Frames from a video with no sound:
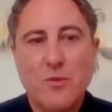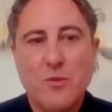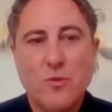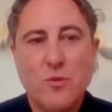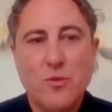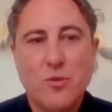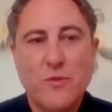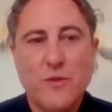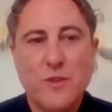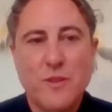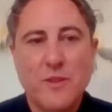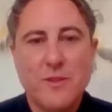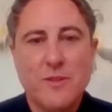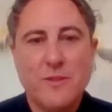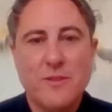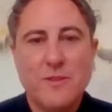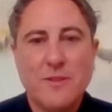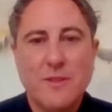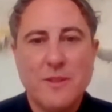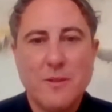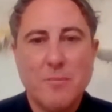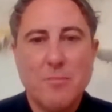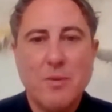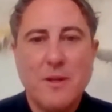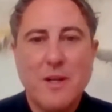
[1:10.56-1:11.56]
over
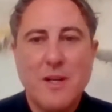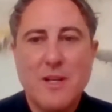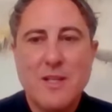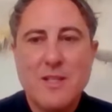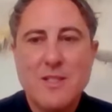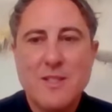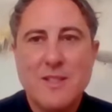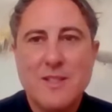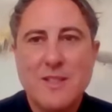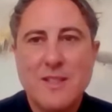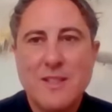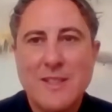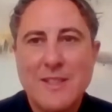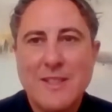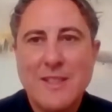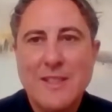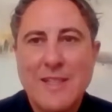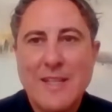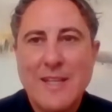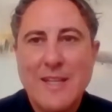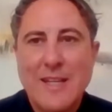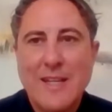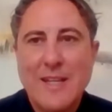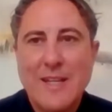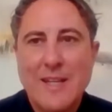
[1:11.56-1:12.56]
the past
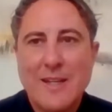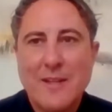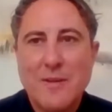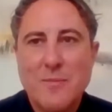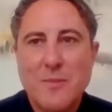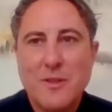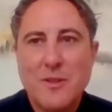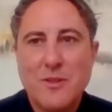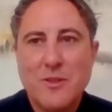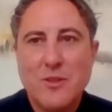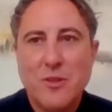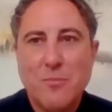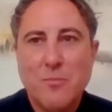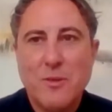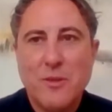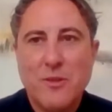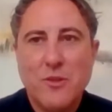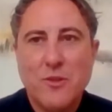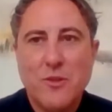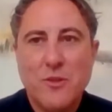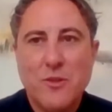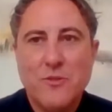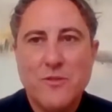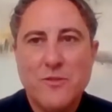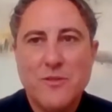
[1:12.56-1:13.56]

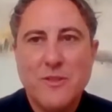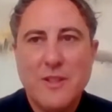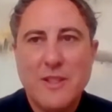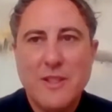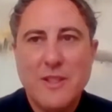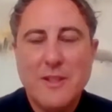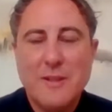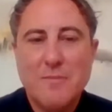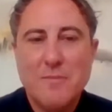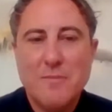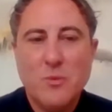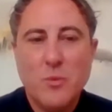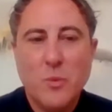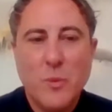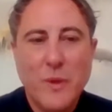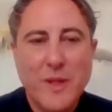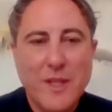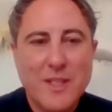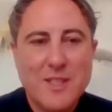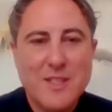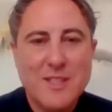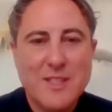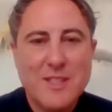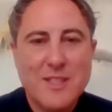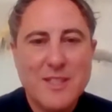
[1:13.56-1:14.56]
number of
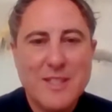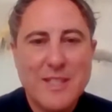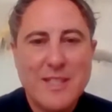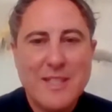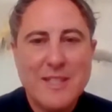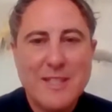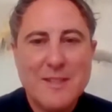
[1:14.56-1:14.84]
weeks.